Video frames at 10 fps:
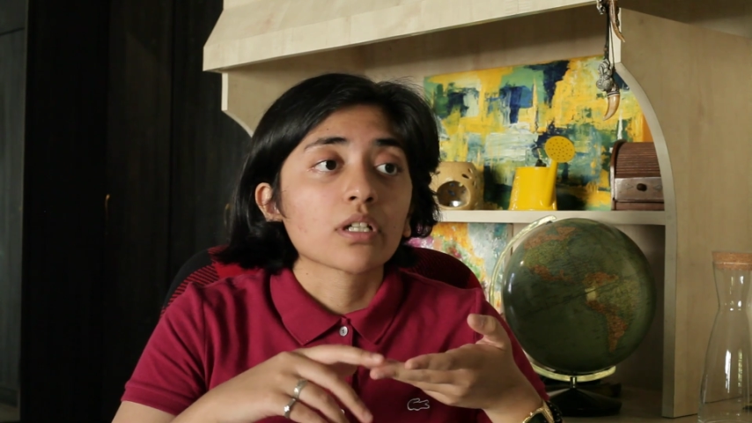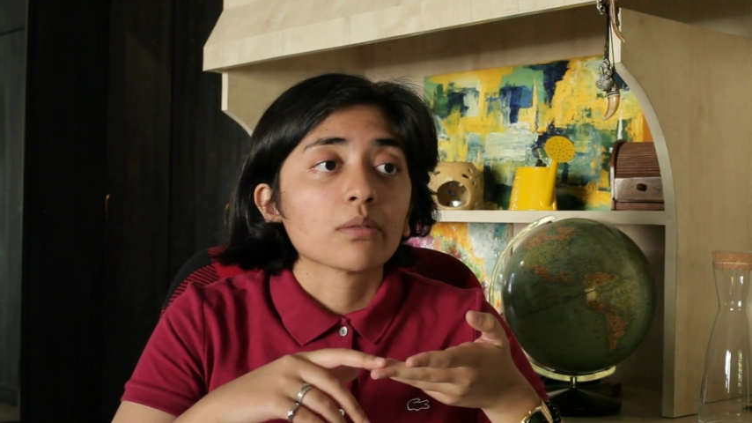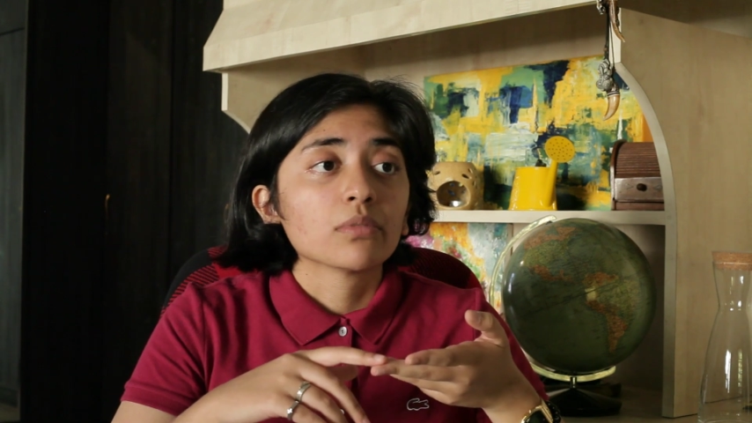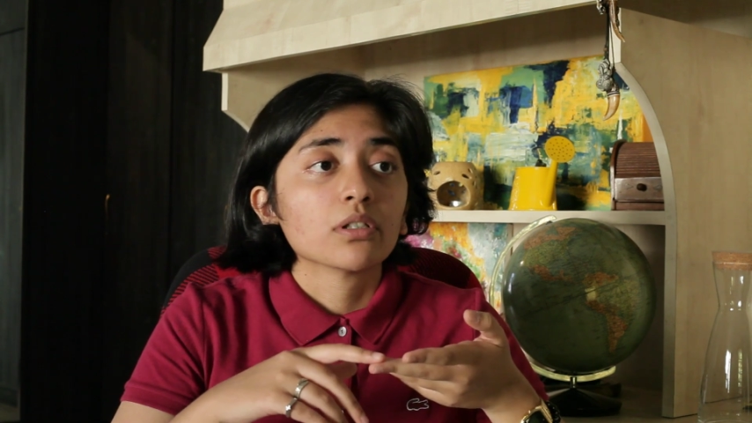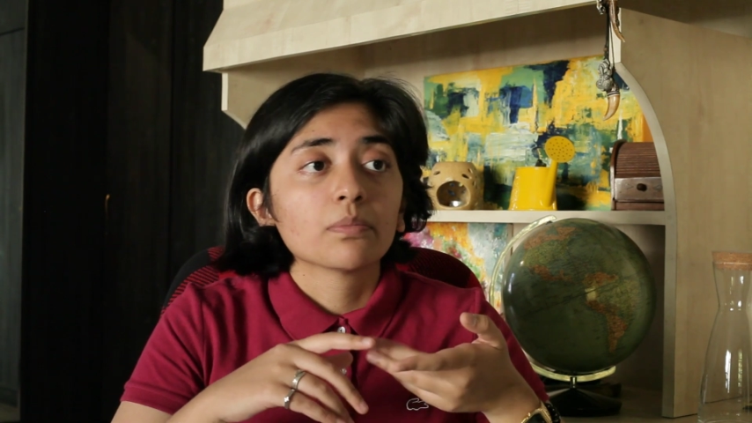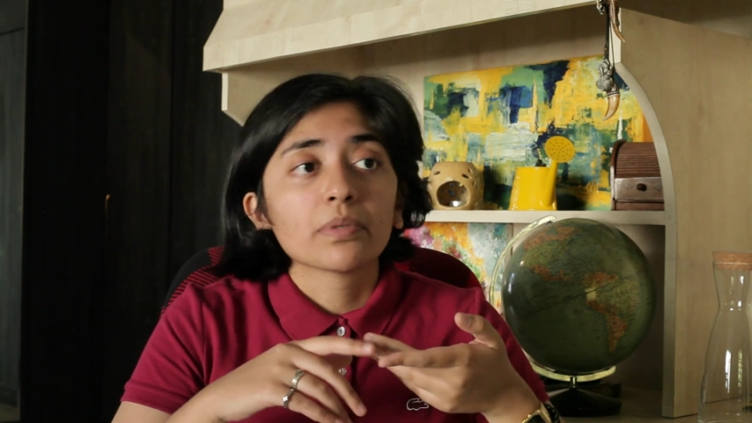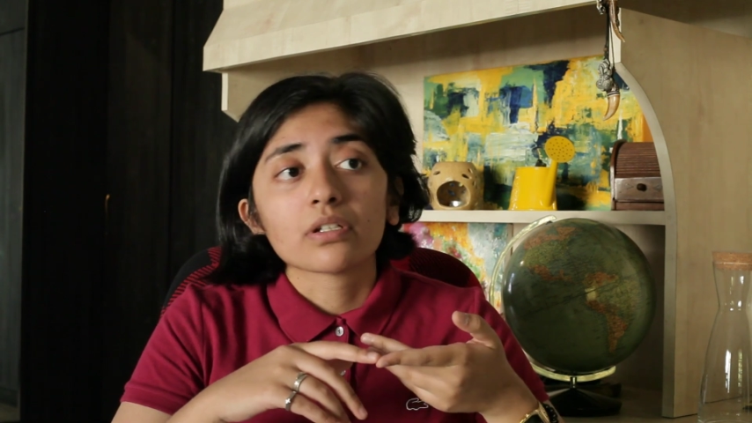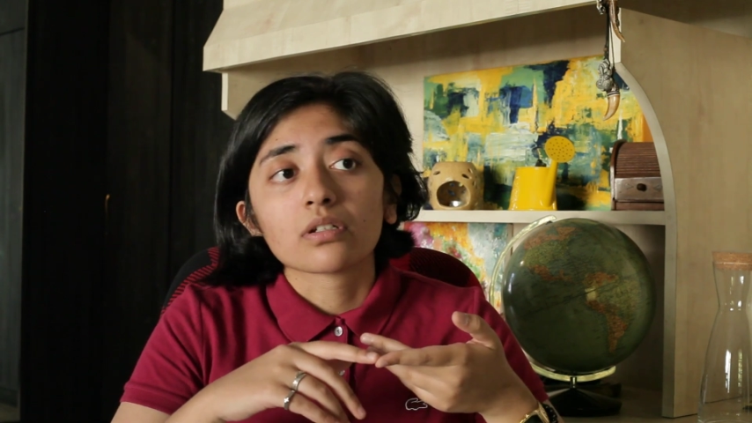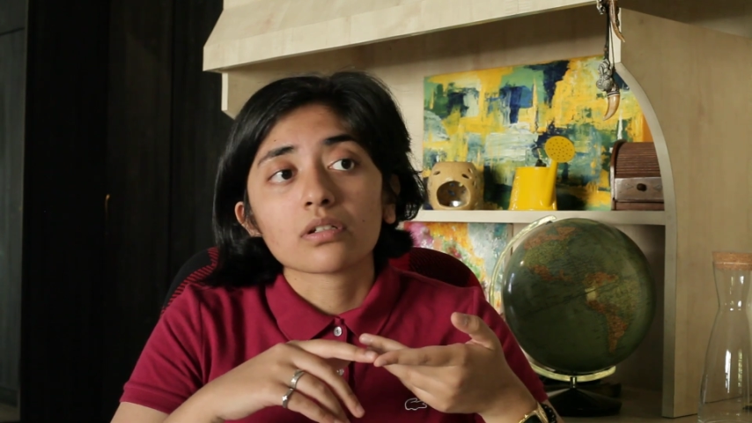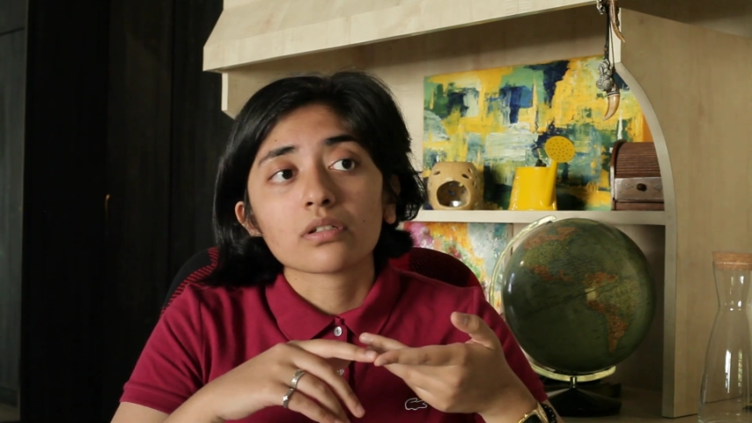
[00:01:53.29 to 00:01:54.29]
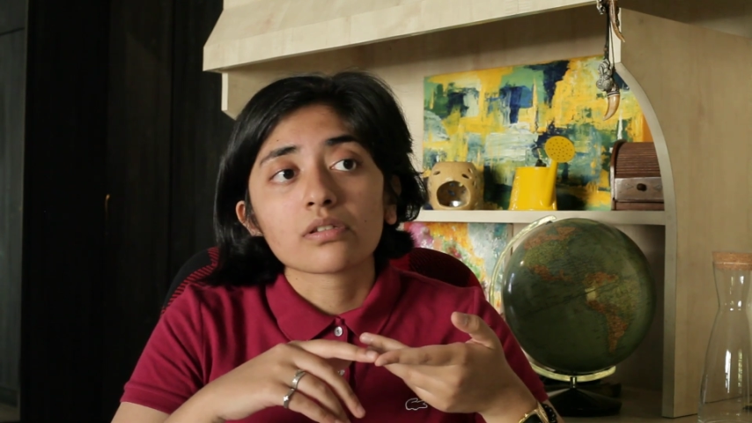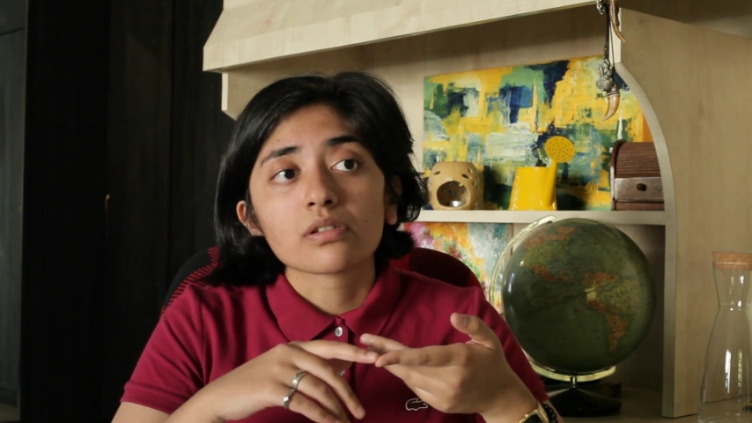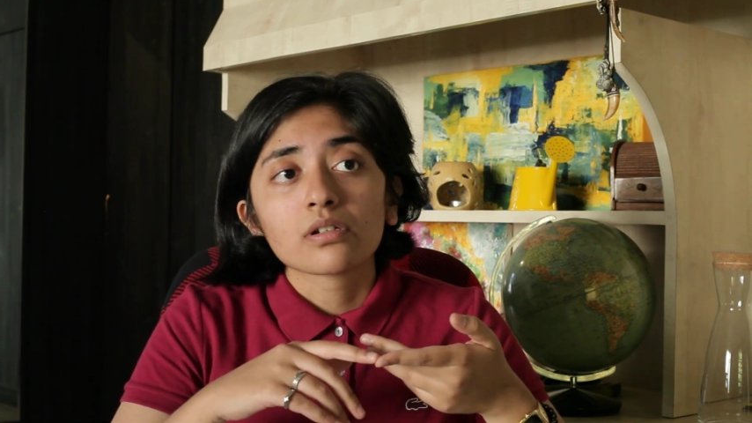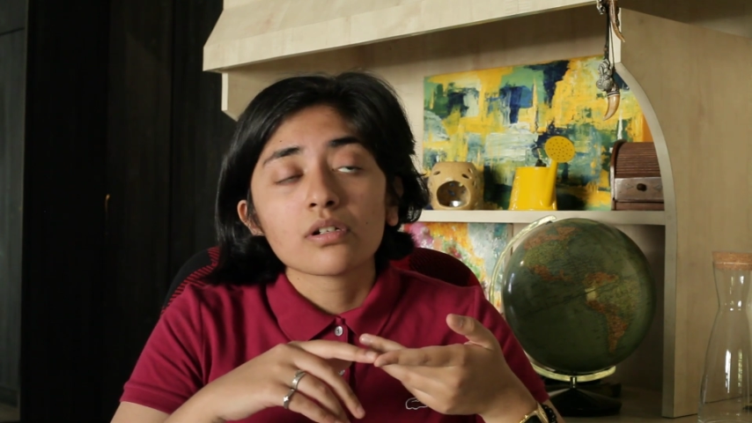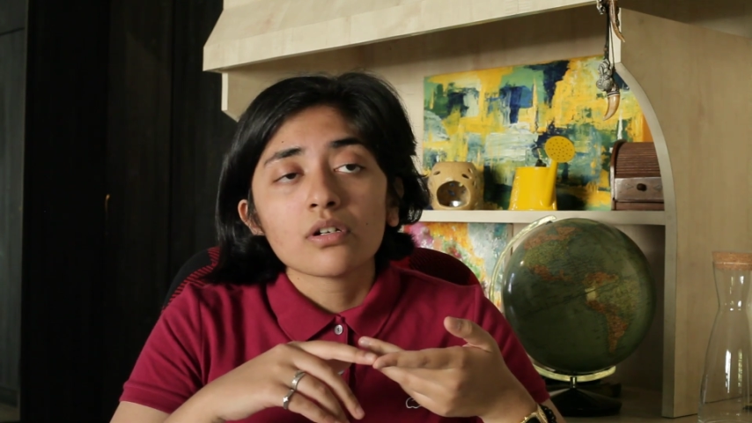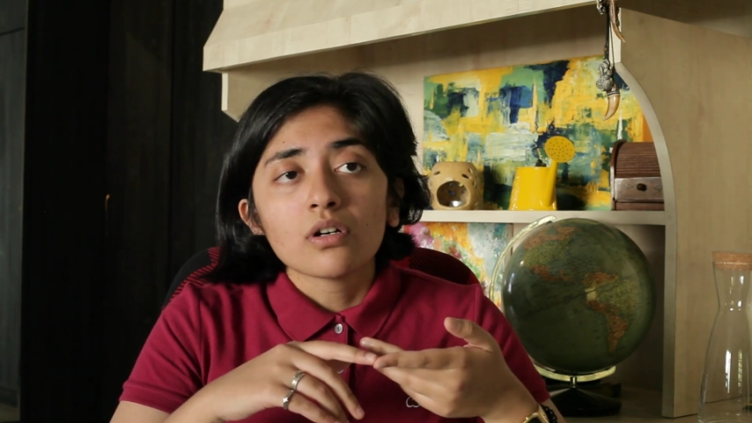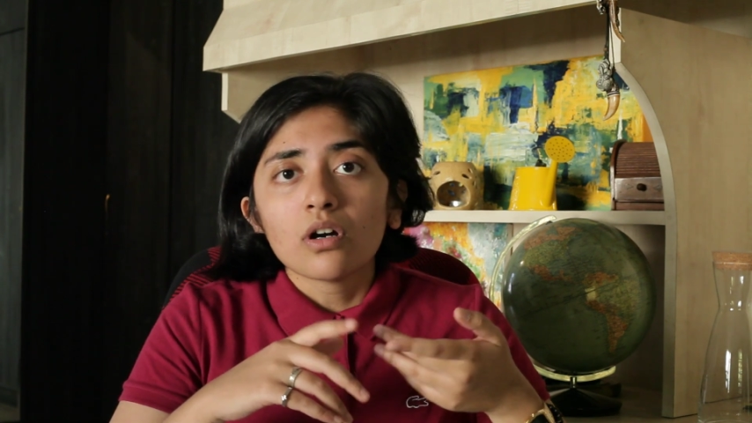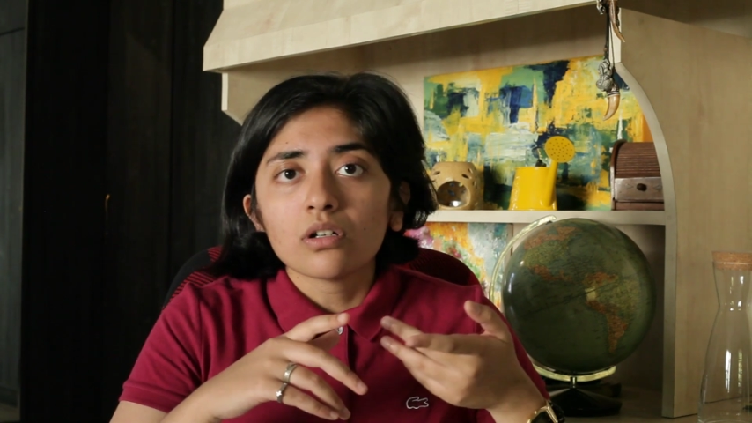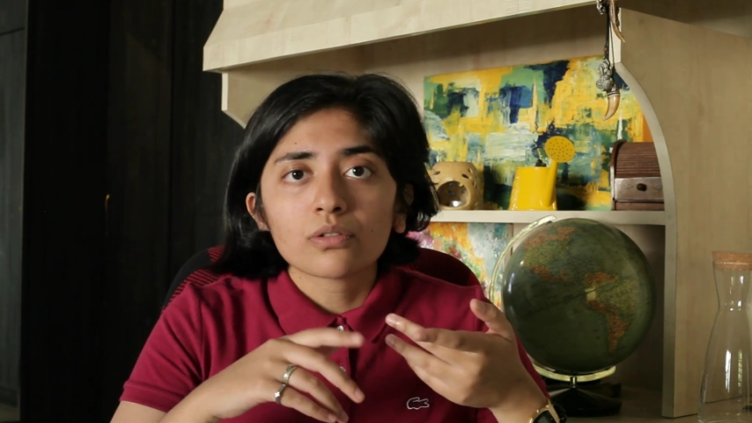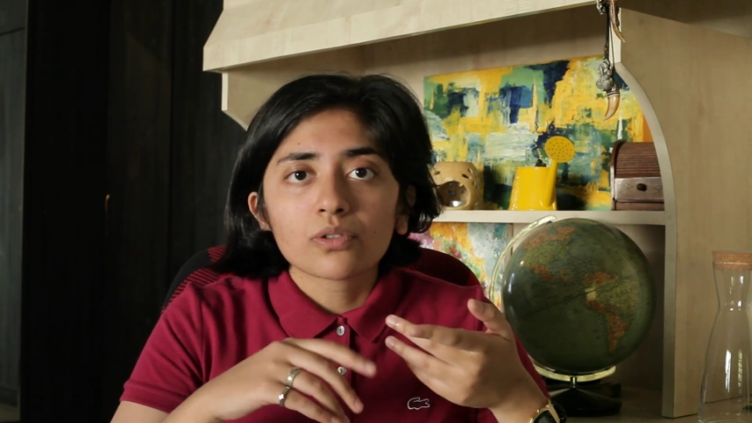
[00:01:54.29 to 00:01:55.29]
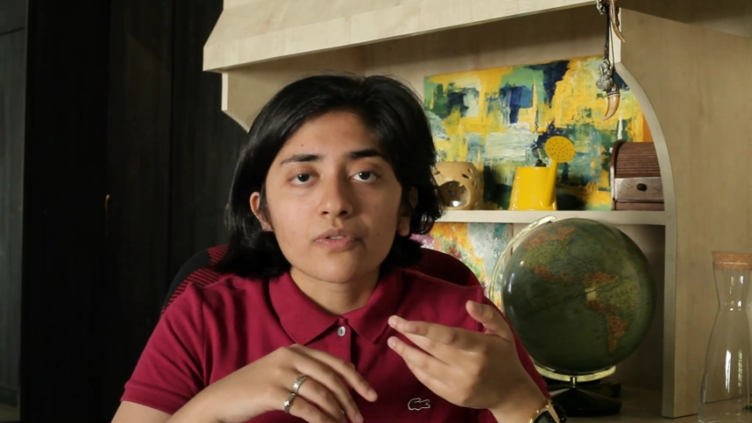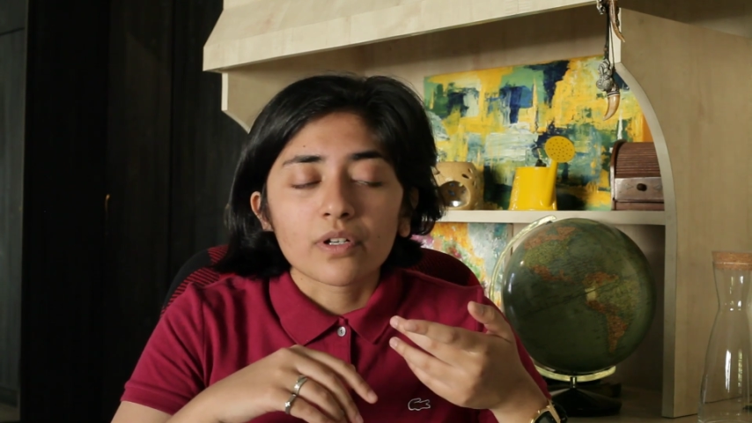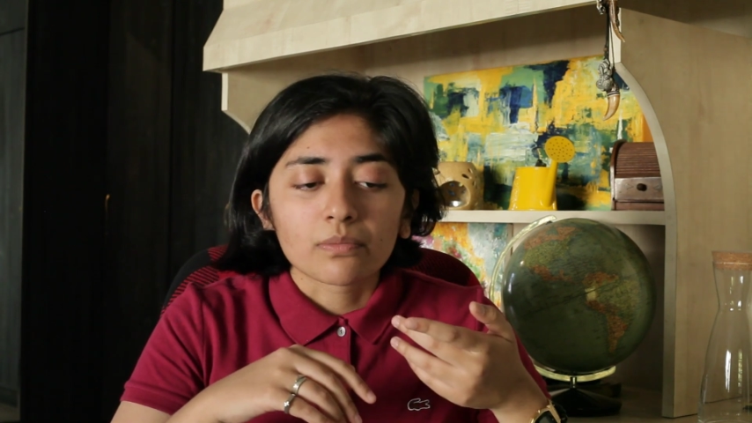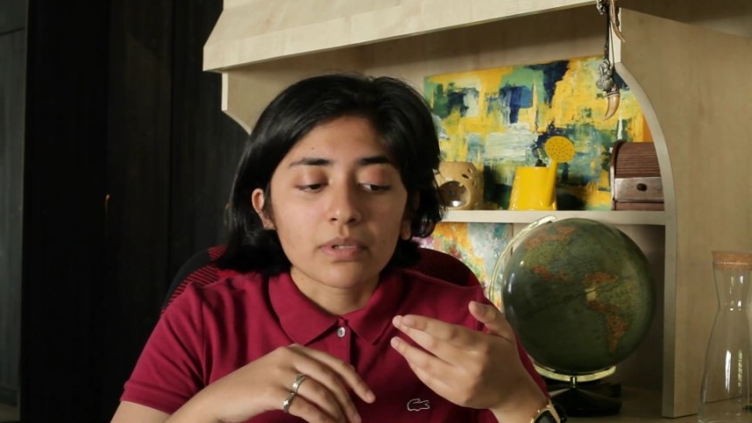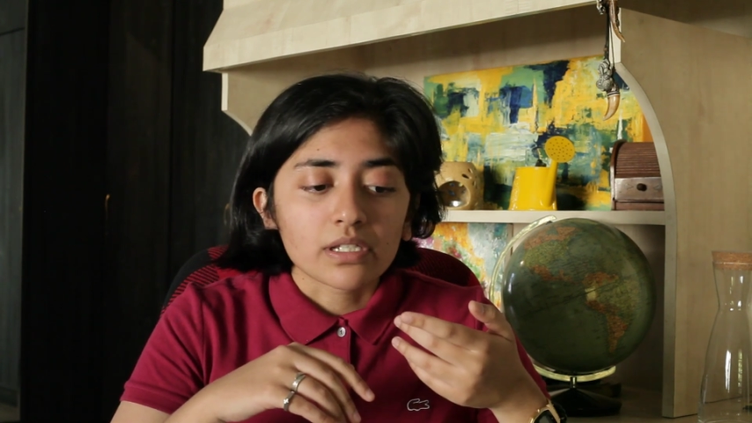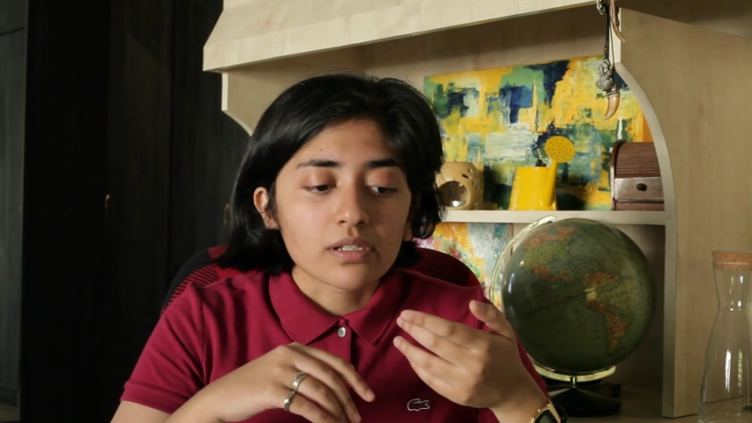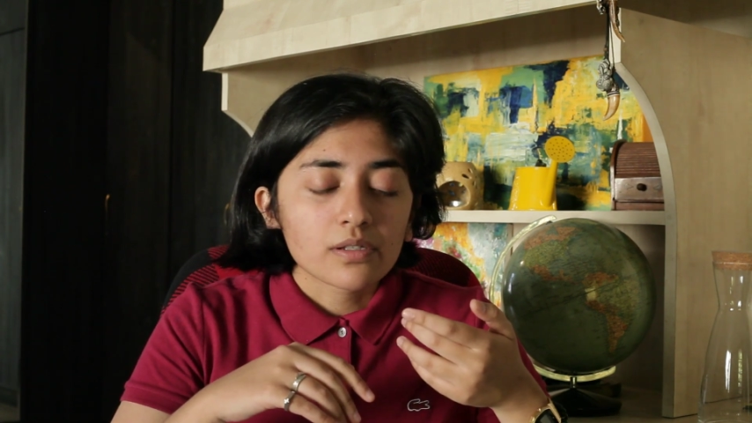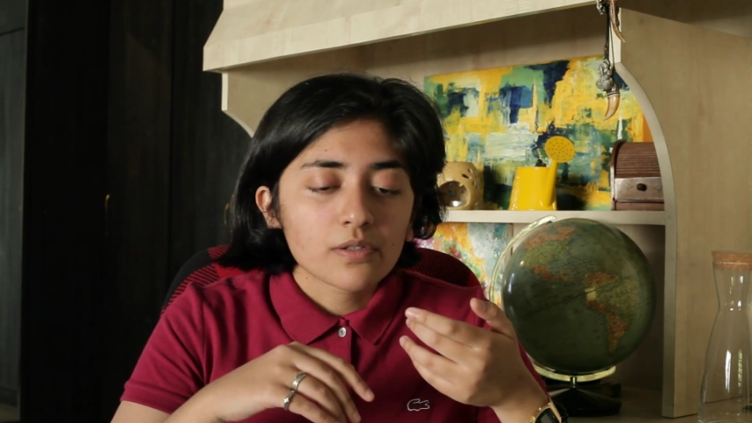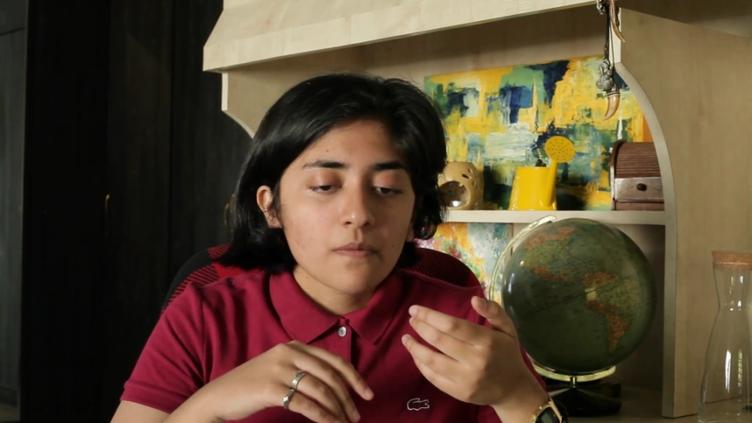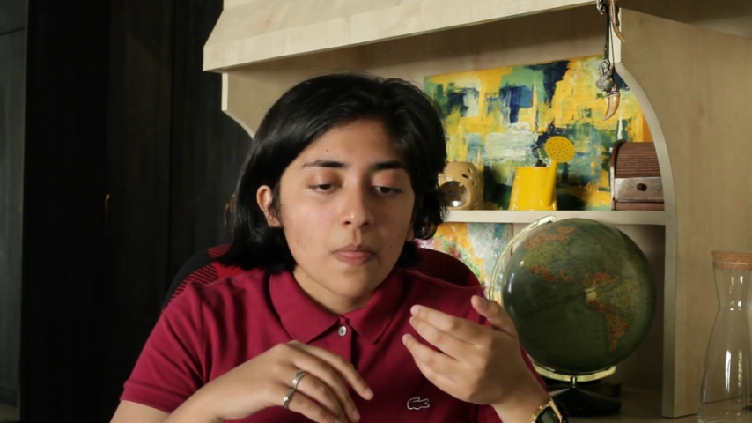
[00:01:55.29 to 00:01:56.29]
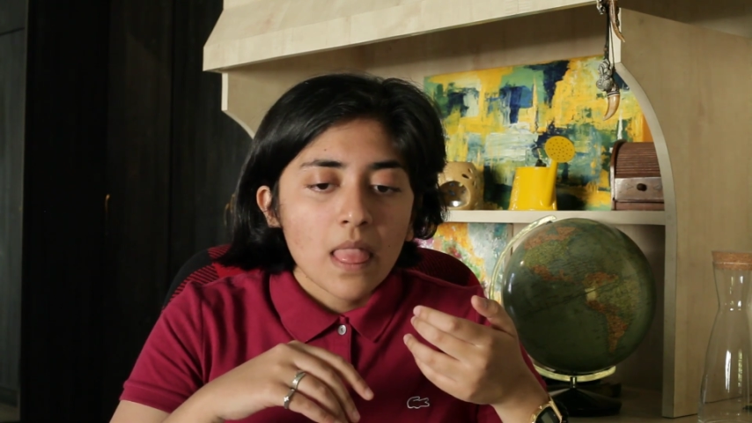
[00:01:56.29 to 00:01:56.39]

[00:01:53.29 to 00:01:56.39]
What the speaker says: Tumblr, Pinterest, all those fun places.